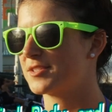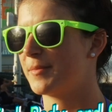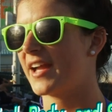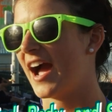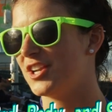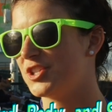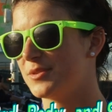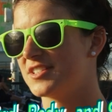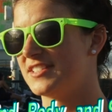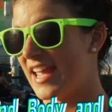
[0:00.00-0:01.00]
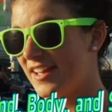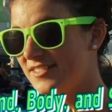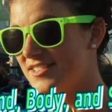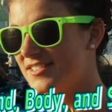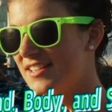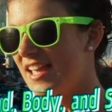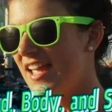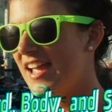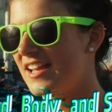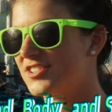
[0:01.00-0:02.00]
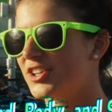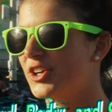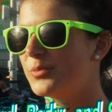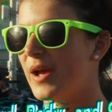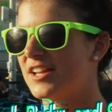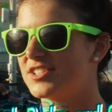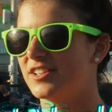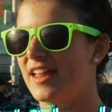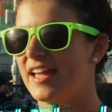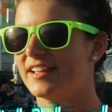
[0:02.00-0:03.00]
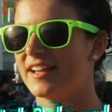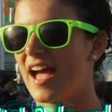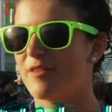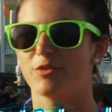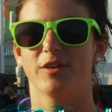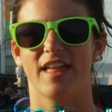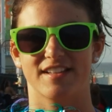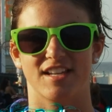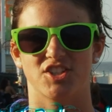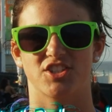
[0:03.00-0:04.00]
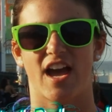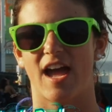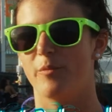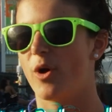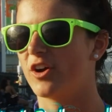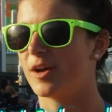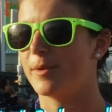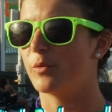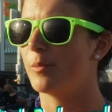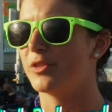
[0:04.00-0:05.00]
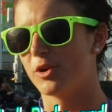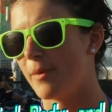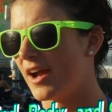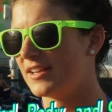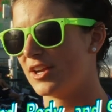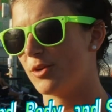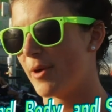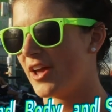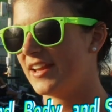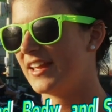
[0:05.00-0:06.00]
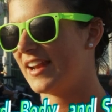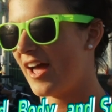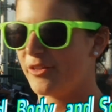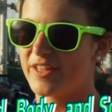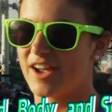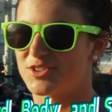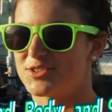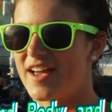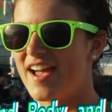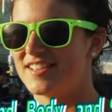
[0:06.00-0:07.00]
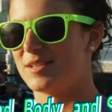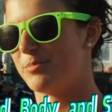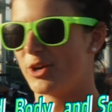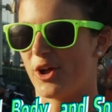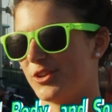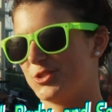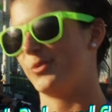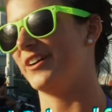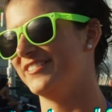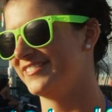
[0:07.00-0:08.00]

Something I do is dance. It's a good way to like have a relaxation time while coming one with your mind and your body and get healthy exercise and put it all into one.